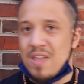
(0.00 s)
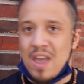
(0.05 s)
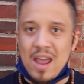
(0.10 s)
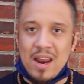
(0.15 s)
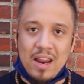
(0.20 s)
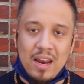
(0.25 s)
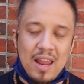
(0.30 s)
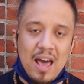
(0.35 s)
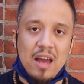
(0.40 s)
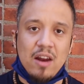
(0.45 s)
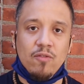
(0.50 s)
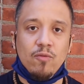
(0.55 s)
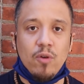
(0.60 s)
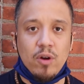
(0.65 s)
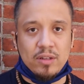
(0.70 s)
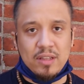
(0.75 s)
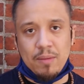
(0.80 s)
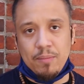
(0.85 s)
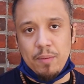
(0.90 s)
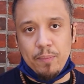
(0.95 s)
and a lot of
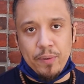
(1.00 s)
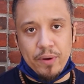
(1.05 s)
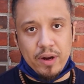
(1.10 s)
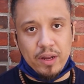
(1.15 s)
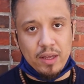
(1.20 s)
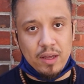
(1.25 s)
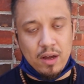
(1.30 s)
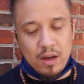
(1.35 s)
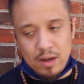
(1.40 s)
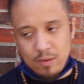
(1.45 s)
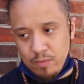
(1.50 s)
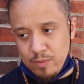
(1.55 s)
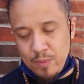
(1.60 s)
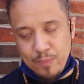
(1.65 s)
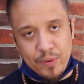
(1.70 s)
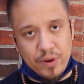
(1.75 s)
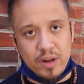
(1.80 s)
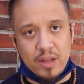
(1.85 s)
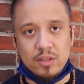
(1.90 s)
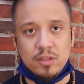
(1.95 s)
work that we
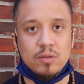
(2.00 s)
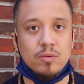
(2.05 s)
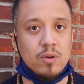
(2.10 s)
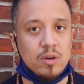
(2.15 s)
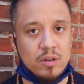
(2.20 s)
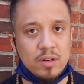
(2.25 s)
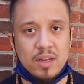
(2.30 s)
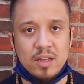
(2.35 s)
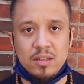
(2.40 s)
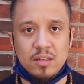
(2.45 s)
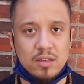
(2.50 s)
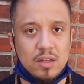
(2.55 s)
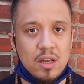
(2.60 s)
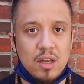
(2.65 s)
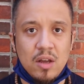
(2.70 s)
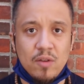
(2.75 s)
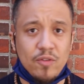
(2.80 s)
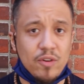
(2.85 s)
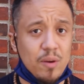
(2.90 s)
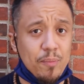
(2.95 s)
put into on this
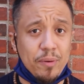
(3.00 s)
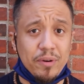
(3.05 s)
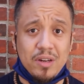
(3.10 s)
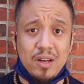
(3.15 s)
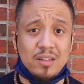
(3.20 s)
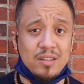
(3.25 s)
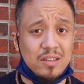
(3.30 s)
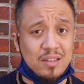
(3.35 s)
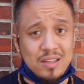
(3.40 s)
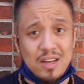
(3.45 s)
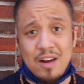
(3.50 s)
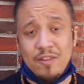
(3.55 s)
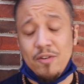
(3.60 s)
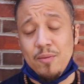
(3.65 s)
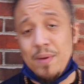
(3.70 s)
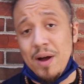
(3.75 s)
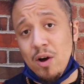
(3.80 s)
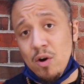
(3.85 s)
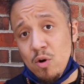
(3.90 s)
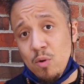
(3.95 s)
from the production side,
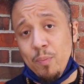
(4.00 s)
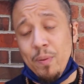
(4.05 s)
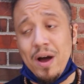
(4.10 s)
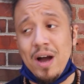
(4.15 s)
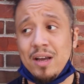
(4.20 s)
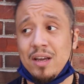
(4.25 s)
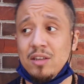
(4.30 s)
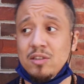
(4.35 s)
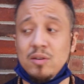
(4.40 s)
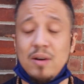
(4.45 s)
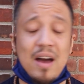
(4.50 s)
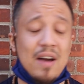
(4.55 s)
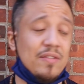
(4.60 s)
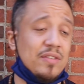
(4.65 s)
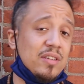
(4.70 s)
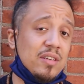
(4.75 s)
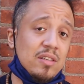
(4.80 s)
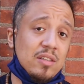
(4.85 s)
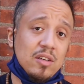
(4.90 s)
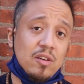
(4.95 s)
from my own pocket. So
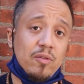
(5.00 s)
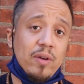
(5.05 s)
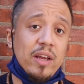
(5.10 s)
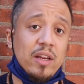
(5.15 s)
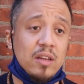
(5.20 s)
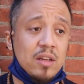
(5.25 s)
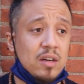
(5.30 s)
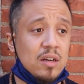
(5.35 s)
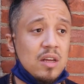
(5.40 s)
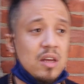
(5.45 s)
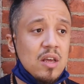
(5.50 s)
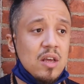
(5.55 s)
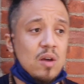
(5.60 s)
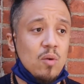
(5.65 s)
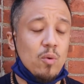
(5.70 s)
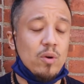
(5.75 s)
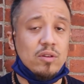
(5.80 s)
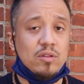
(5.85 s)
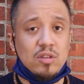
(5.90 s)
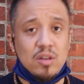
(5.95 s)
obviously it's a great look
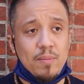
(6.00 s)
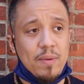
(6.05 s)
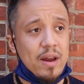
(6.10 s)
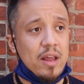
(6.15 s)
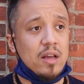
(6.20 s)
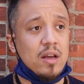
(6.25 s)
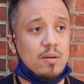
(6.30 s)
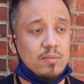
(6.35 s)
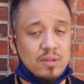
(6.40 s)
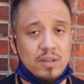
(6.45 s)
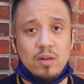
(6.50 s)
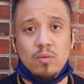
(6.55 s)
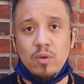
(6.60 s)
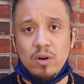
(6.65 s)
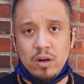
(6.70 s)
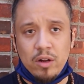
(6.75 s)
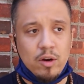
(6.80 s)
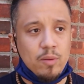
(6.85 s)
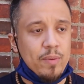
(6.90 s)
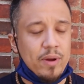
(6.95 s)
when somebody comes in
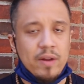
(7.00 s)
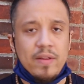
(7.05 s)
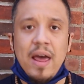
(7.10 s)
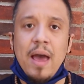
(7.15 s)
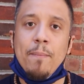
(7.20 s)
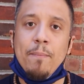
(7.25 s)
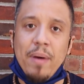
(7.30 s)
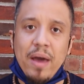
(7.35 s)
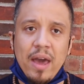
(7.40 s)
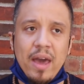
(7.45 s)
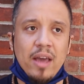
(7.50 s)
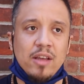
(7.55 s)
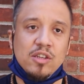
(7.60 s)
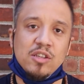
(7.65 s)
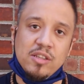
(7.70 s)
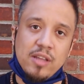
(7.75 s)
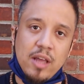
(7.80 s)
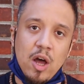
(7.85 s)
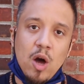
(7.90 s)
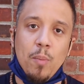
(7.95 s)
with a little bit of that bag
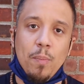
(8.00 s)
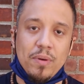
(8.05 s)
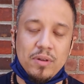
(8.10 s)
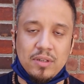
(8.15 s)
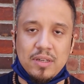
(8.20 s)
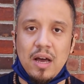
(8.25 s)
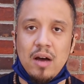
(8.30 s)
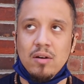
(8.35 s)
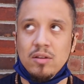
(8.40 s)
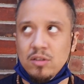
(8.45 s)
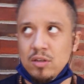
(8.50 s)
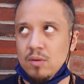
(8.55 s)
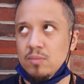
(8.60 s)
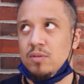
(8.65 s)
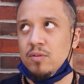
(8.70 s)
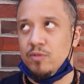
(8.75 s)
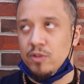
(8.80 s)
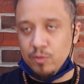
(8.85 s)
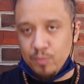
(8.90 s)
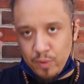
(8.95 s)
just to help us out in
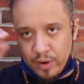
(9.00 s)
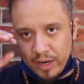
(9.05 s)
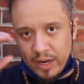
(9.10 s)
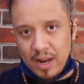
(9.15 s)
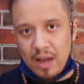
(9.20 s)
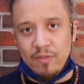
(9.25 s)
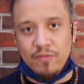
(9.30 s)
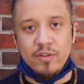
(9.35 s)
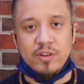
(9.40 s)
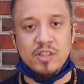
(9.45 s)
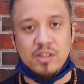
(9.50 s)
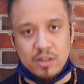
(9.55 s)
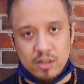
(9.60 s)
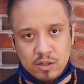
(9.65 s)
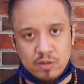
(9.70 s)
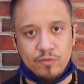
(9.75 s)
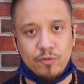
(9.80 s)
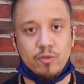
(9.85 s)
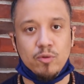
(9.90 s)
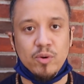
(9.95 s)
terms of just bringing our vision
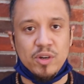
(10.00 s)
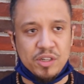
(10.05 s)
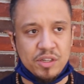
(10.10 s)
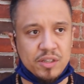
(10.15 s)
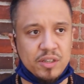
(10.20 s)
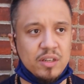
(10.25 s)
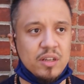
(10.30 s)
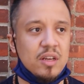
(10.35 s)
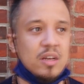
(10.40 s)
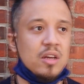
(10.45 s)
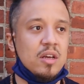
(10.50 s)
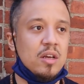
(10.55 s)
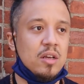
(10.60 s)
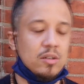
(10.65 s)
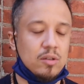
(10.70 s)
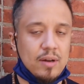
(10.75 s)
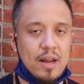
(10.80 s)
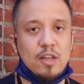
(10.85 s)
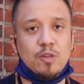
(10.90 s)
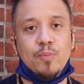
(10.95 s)
into fruition.
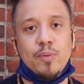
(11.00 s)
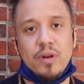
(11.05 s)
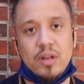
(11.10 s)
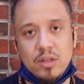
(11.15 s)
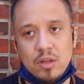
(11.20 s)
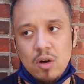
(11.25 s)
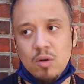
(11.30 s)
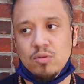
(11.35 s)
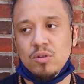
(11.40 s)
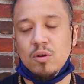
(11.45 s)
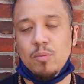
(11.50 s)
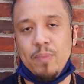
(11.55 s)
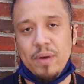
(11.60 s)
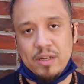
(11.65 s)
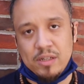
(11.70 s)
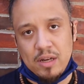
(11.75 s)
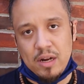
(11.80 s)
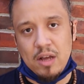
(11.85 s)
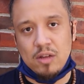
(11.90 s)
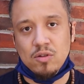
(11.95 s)
So that's pretty dope. So
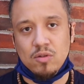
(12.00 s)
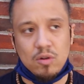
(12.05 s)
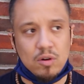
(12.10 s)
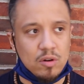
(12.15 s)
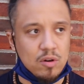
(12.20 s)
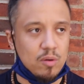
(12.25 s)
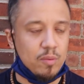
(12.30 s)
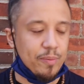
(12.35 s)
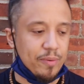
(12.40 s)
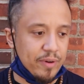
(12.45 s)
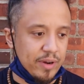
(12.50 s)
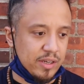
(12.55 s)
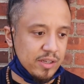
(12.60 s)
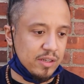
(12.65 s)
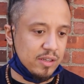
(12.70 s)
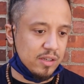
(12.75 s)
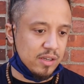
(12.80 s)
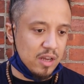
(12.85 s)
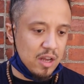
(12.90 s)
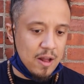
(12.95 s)
big shout out to all the
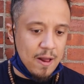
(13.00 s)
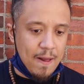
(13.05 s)
corporations.